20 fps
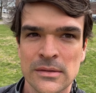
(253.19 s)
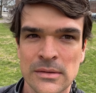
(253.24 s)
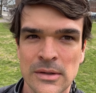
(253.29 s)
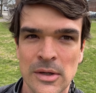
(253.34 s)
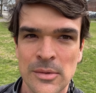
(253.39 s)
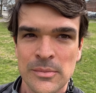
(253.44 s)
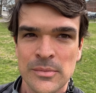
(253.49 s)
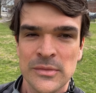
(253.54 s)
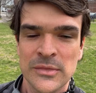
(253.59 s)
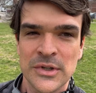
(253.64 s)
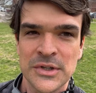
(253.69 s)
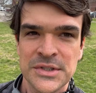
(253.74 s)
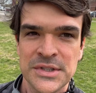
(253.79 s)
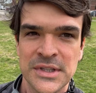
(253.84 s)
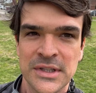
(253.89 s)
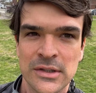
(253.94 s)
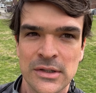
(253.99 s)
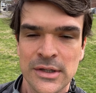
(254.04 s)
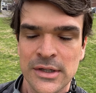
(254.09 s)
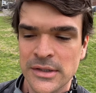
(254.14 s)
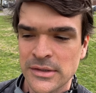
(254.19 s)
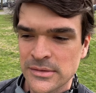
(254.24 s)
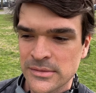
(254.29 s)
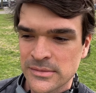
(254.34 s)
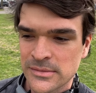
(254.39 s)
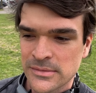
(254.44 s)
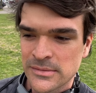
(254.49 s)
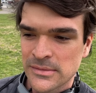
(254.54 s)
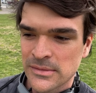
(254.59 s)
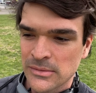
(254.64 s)
Oh, there's the alert.
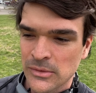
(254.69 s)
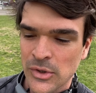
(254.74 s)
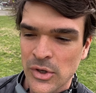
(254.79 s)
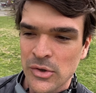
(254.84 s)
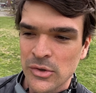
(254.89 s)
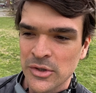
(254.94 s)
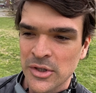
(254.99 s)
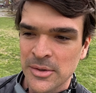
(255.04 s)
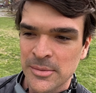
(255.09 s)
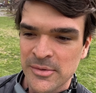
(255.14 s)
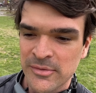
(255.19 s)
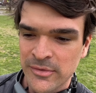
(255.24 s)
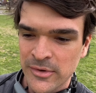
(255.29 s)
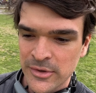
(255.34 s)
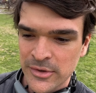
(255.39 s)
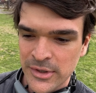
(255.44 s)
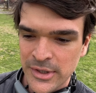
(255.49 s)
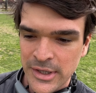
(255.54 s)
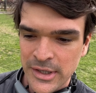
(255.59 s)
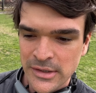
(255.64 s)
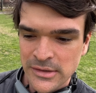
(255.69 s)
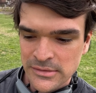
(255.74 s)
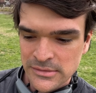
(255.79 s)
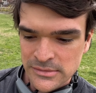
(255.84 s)
We'll go a little bit further here.